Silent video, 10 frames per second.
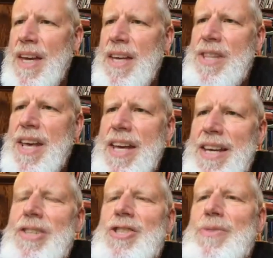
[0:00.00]
as
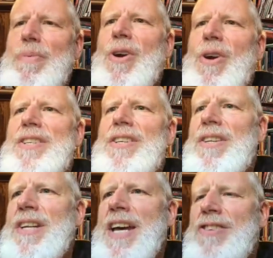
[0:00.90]
they exploit
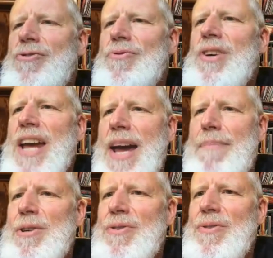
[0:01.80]
the natural
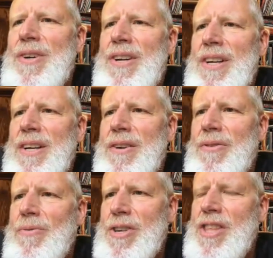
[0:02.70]
capital
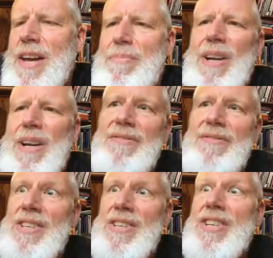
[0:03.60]
which they
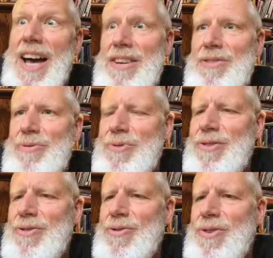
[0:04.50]
believe
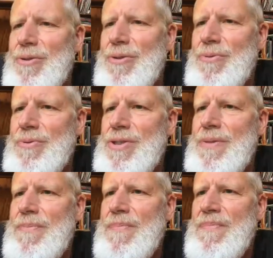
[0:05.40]
entitled to use?